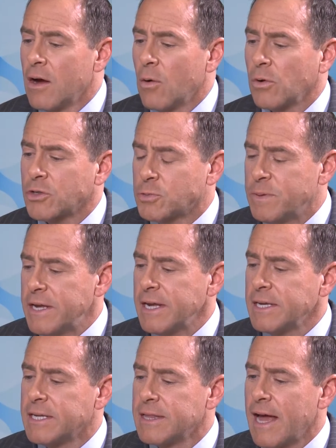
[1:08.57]
Well,
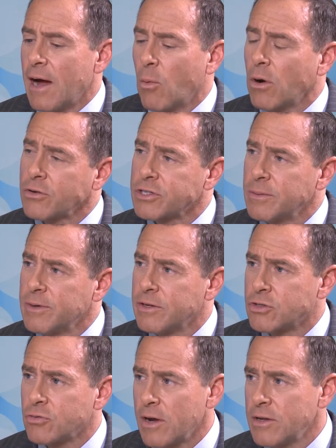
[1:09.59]
speaking to that, what are some of the
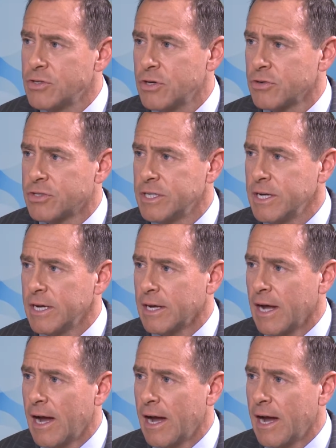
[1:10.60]
trends you're seeing?